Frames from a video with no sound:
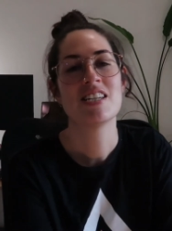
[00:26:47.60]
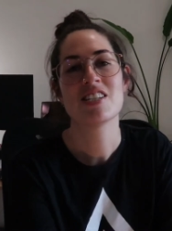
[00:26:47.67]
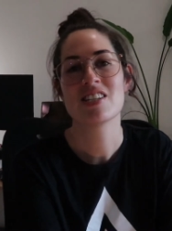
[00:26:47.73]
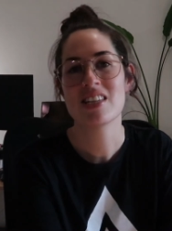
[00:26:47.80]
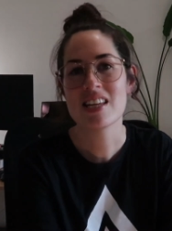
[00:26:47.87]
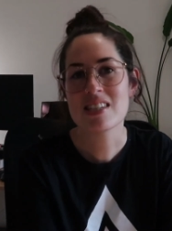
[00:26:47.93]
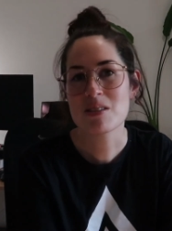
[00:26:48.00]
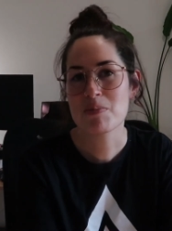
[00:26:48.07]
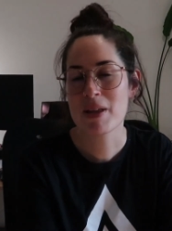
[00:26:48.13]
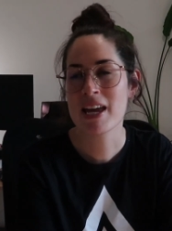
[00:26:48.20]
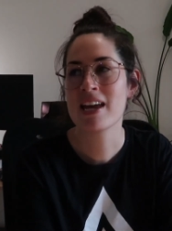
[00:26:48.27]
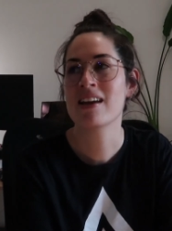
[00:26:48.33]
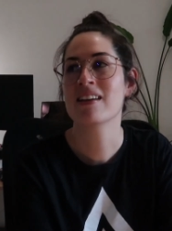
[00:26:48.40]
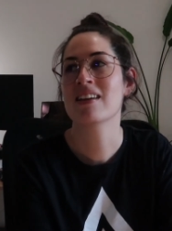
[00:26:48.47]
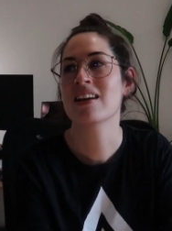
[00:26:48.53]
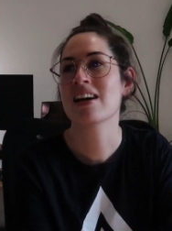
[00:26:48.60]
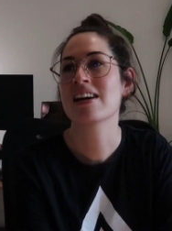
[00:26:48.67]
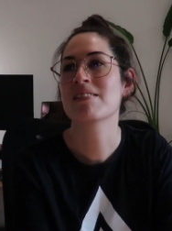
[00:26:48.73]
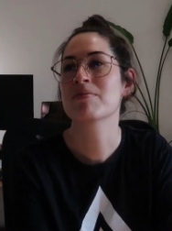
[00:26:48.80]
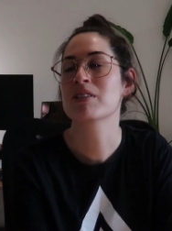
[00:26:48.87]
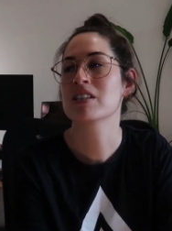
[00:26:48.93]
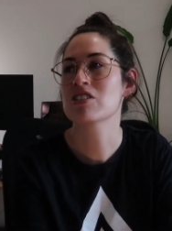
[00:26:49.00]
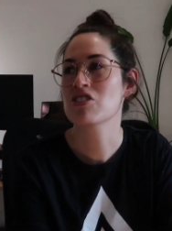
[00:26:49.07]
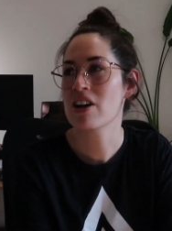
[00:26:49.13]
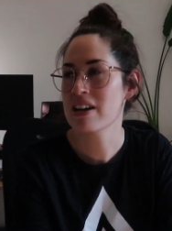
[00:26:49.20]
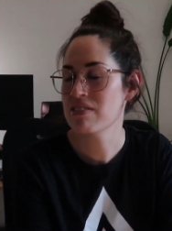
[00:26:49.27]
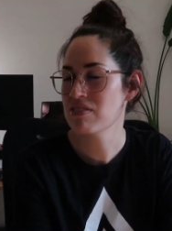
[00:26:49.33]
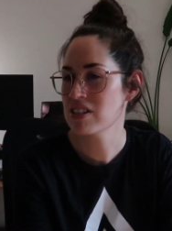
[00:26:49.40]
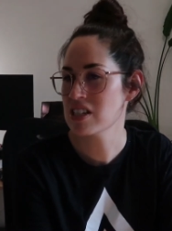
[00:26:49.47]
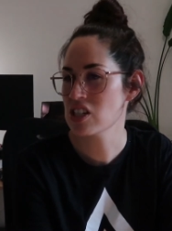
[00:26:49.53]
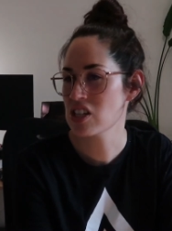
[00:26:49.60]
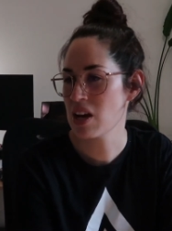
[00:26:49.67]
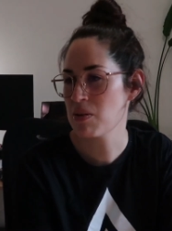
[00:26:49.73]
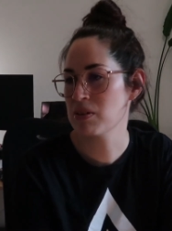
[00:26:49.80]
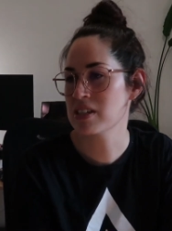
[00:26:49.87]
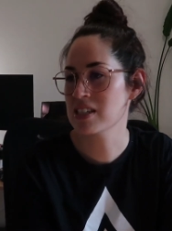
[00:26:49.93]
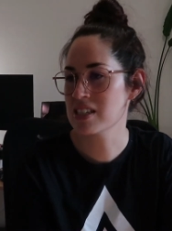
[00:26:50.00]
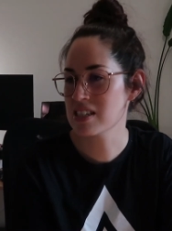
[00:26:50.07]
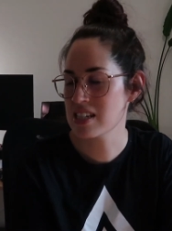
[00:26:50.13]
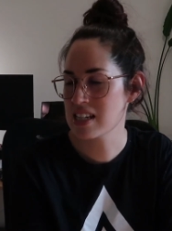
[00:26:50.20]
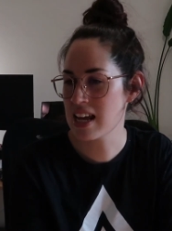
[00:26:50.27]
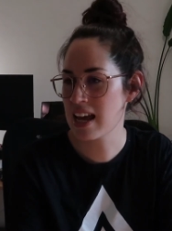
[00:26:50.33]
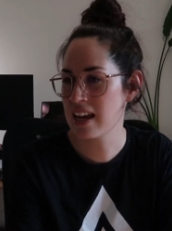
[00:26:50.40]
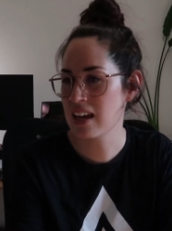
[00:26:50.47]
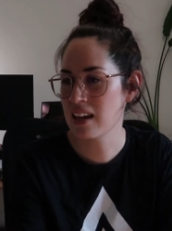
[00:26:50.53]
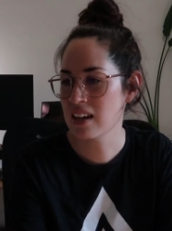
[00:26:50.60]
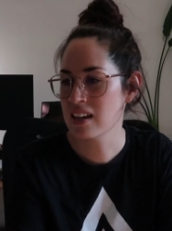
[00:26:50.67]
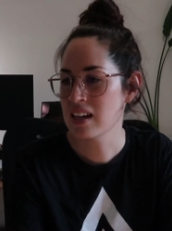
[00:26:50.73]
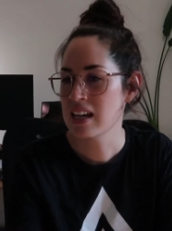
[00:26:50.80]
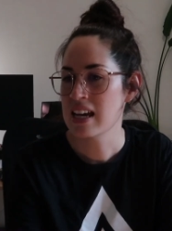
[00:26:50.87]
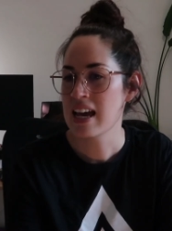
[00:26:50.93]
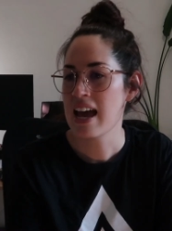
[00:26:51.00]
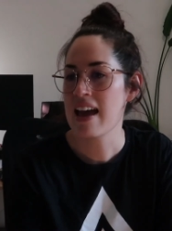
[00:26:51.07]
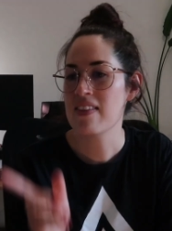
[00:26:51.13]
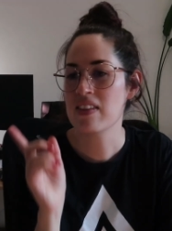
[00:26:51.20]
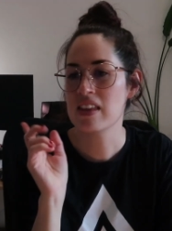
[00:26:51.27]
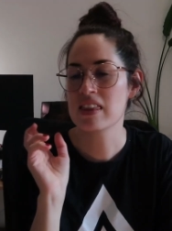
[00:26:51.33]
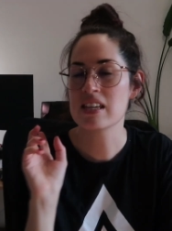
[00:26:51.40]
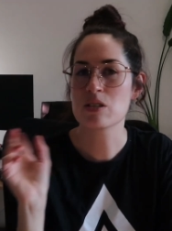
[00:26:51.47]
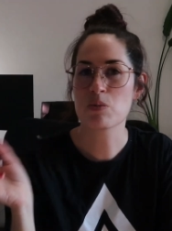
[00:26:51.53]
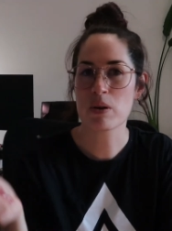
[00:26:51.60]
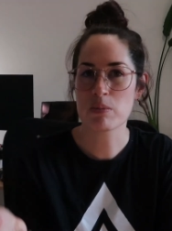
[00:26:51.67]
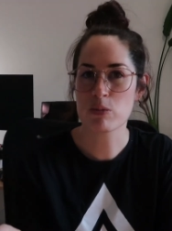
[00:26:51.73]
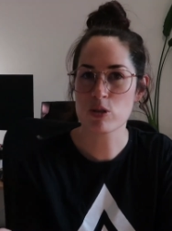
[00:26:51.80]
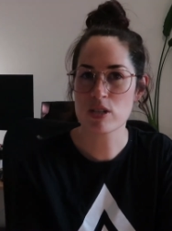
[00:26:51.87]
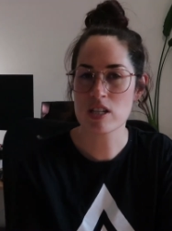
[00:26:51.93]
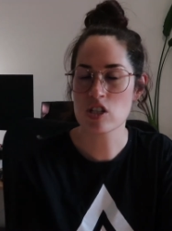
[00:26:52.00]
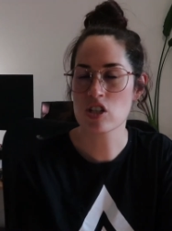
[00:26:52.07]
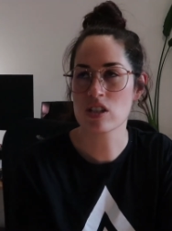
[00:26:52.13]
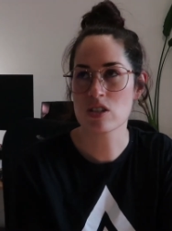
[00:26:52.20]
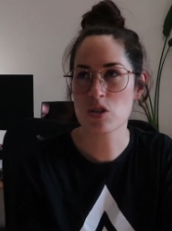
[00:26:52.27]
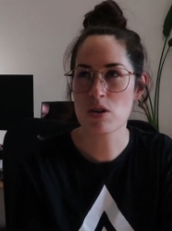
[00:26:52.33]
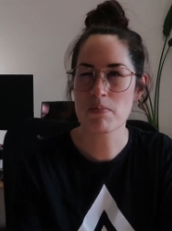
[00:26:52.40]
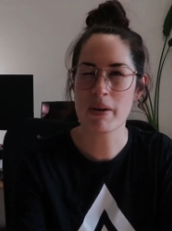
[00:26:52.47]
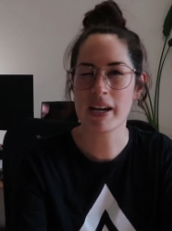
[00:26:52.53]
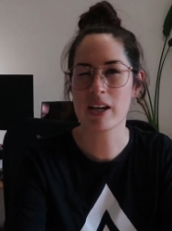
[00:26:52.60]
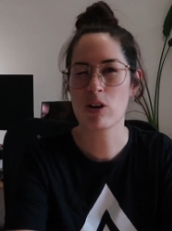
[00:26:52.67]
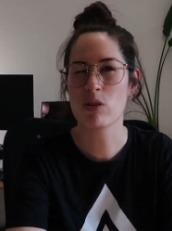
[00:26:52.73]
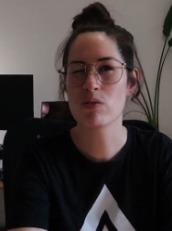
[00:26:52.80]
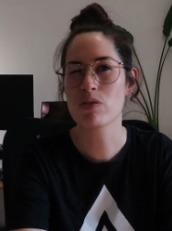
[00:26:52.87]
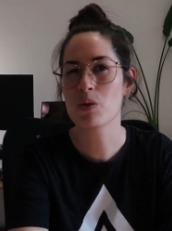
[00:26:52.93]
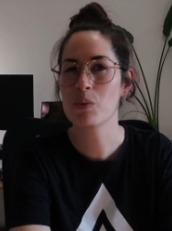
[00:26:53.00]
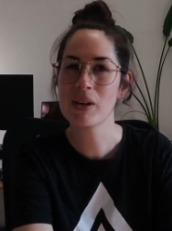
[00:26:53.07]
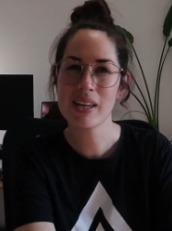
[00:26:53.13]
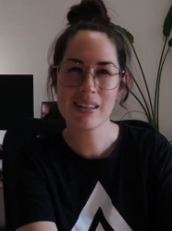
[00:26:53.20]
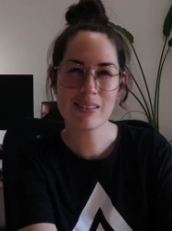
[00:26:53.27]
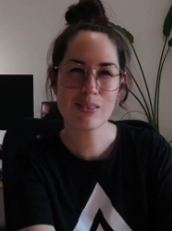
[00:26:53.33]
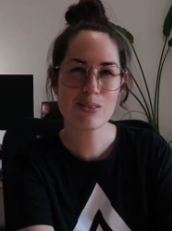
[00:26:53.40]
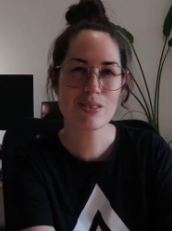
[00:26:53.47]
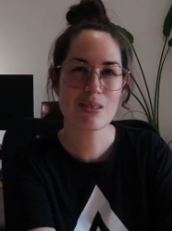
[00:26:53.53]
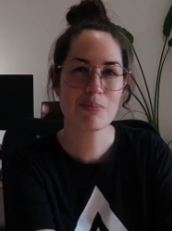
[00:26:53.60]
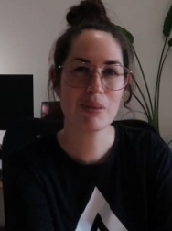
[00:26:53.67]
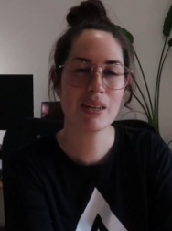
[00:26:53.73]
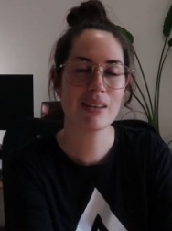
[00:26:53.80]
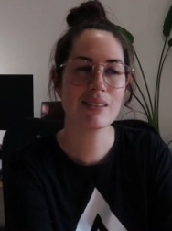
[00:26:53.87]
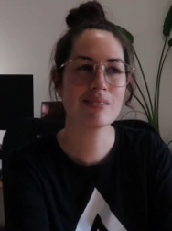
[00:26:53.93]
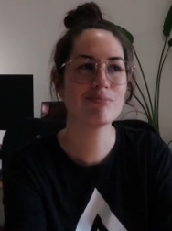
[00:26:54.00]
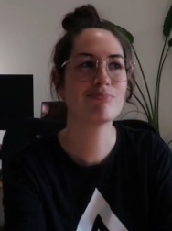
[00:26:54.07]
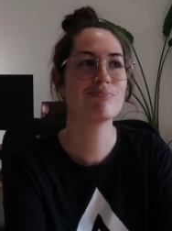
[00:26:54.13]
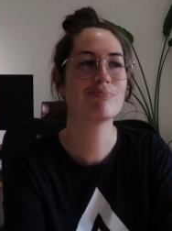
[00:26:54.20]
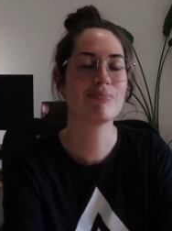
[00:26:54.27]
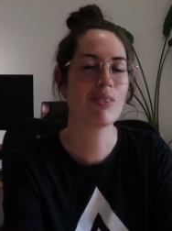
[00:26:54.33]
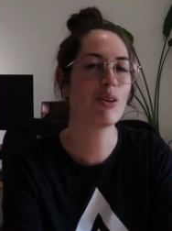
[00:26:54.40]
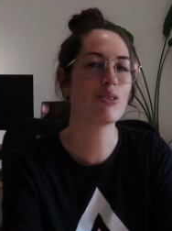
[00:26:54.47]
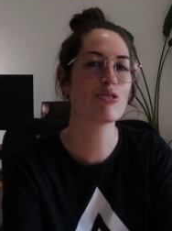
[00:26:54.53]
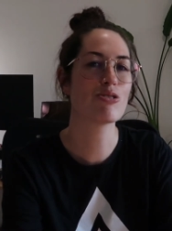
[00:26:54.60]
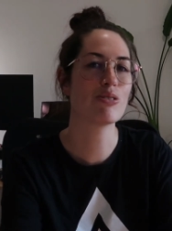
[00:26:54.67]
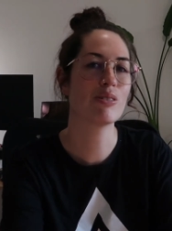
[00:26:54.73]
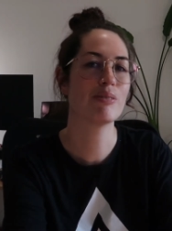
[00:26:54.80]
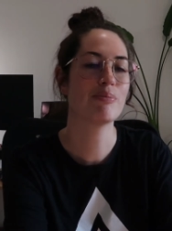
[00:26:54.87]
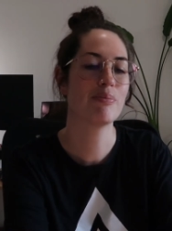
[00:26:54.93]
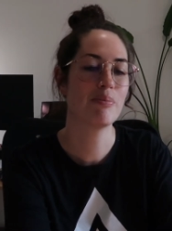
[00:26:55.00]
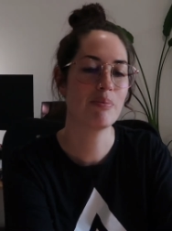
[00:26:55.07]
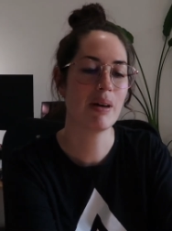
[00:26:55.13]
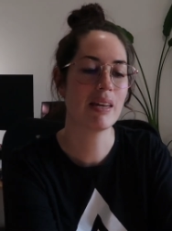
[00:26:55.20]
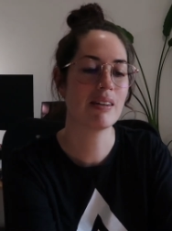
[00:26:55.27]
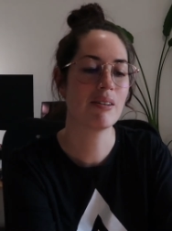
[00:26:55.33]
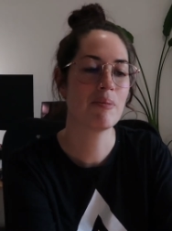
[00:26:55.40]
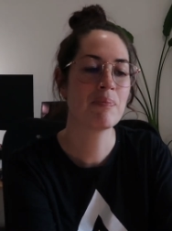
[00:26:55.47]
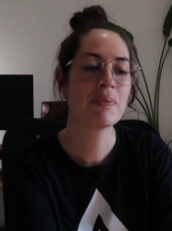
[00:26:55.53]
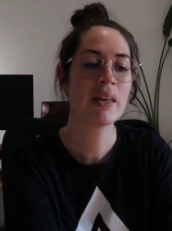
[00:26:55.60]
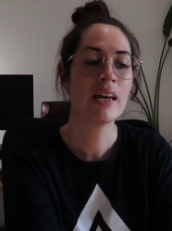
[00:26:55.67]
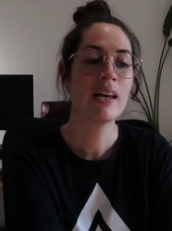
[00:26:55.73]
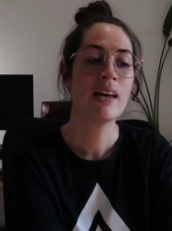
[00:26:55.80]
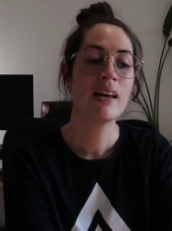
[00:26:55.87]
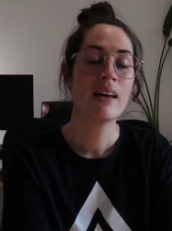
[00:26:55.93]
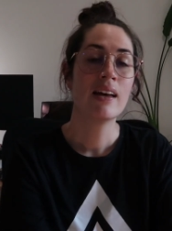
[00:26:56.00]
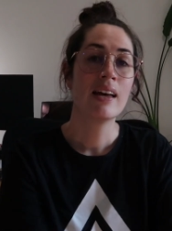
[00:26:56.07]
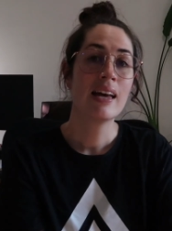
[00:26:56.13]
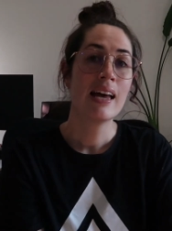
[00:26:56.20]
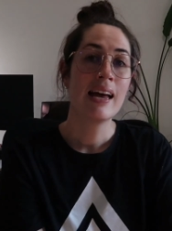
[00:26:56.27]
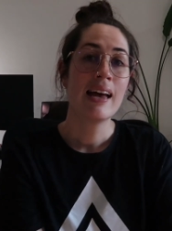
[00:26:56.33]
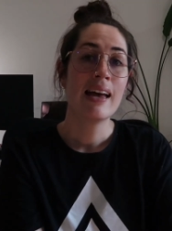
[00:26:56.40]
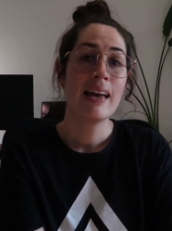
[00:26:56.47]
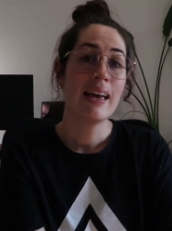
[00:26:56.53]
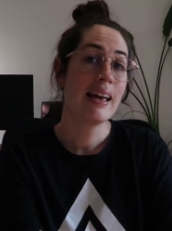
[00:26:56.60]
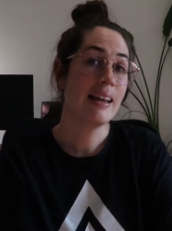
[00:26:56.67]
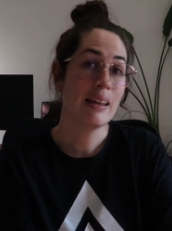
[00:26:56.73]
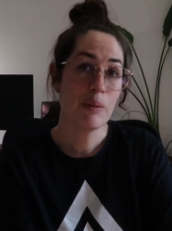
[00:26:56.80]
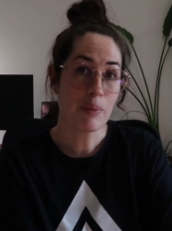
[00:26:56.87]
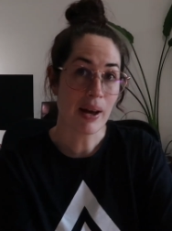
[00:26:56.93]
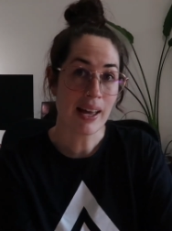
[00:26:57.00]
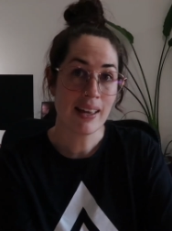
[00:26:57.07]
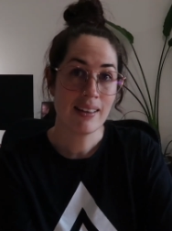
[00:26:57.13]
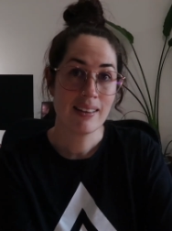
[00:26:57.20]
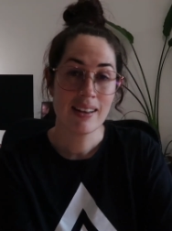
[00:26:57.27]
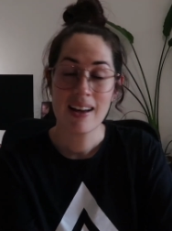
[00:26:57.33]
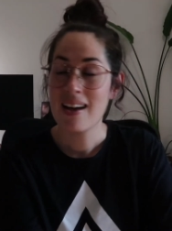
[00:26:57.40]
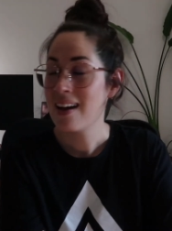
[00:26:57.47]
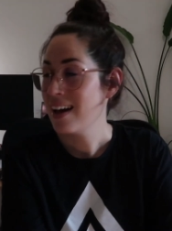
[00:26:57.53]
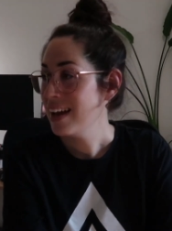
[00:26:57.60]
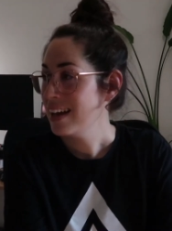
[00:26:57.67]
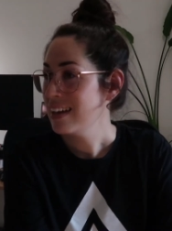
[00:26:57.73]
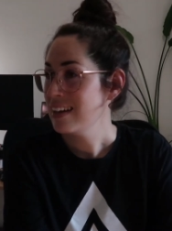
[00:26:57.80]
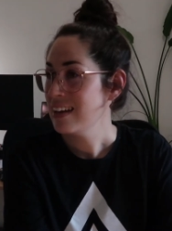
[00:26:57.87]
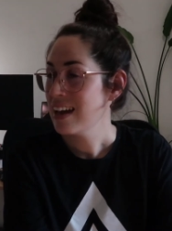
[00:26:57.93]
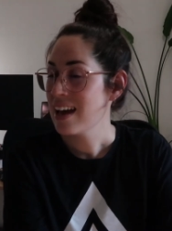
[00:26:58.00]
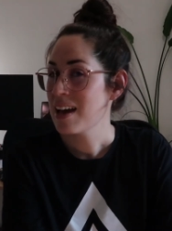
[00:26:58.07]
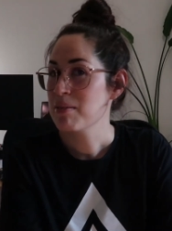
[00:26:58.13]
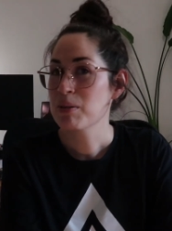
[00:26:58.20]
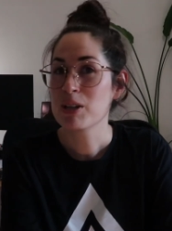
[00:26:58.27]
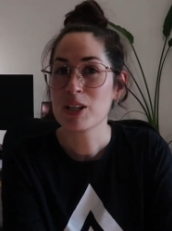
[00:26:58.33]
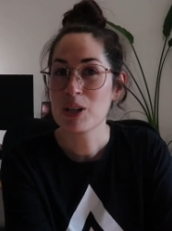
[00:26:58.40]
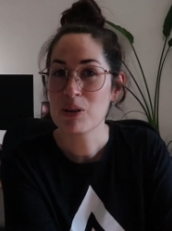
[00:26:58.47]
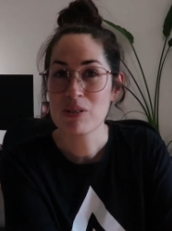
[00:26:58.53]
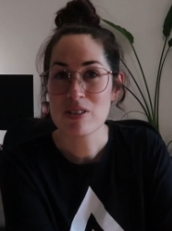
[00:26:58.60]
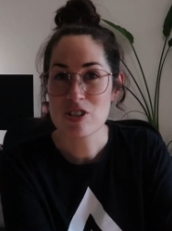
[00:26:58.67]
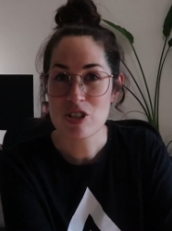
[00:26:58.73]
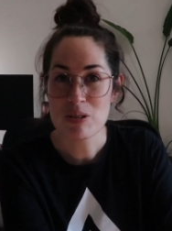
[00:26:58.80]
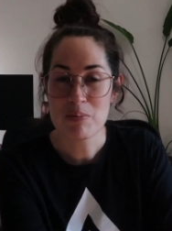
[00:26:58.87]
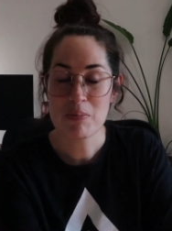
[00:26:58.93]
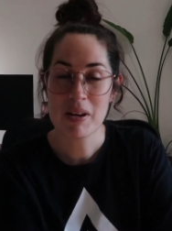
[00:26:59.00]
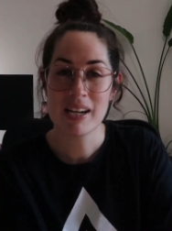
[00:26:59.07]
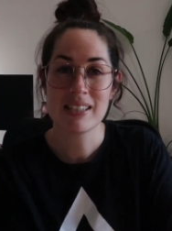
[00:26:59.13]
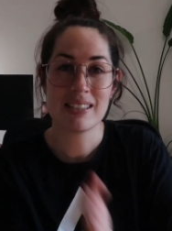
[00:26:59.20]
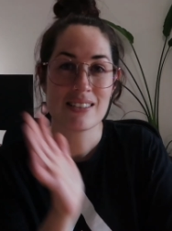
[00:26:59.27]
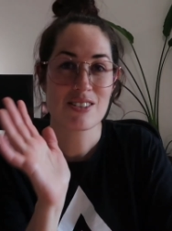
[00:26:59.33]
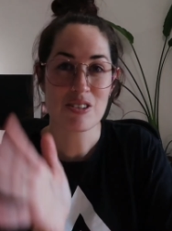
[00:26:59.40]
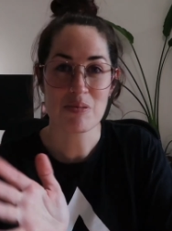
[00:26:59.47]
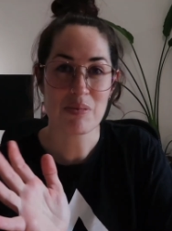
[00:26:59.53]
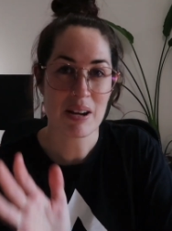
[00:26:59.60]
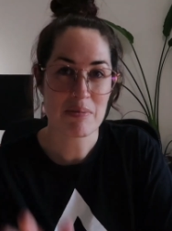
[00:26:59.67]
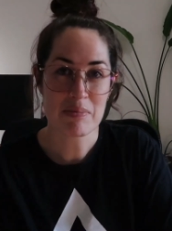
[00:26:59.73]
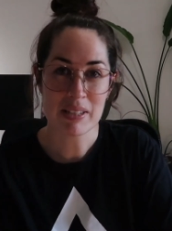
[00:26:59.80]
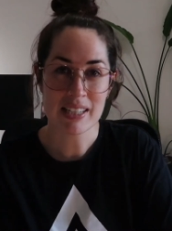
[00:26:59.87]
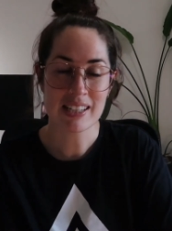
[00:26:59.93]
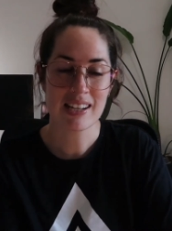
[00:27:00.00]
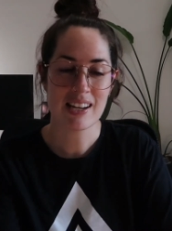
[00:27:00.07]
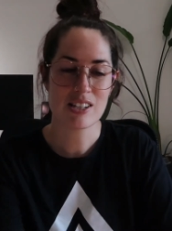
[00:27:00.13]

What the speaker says: So that's the plan. I'm going to try and finish that one today, and then there's one more session, so I might go over the weekend or something, I'm not sure. But anyway, I am going to go to the gym. I need to stop rambling.